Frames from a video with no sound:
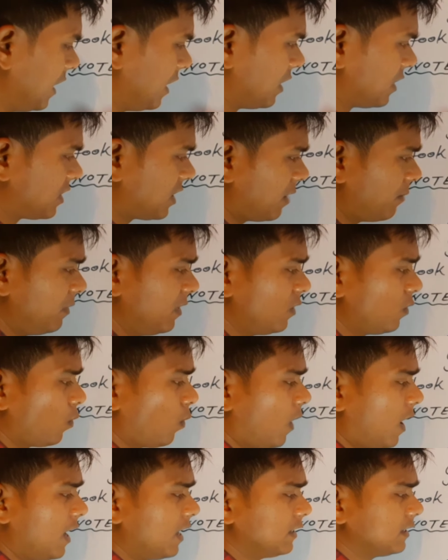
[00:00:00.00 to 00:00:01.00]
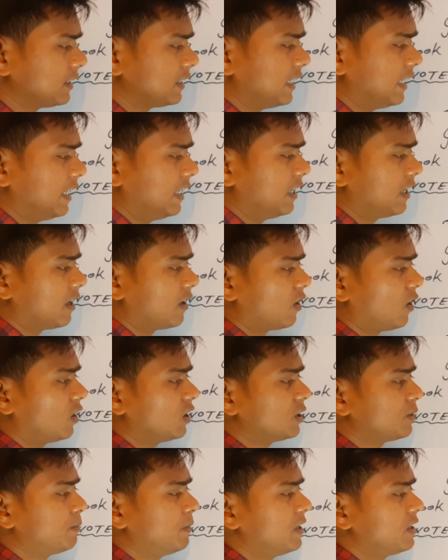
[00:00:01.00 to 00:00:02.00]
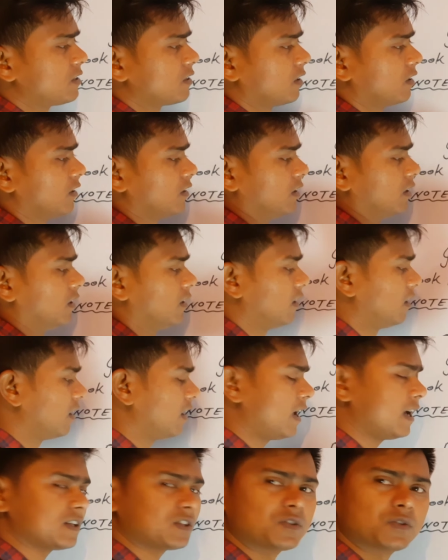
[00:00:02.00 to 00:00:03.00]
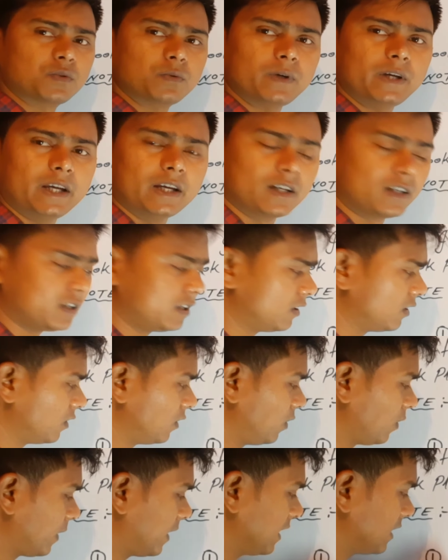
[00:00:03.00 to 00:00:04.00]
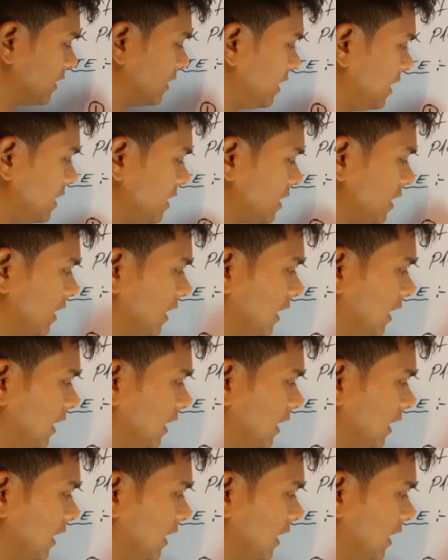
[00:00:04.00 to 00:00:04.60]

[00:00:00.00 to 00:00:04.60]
Samir was in a hospital last week. Look at this.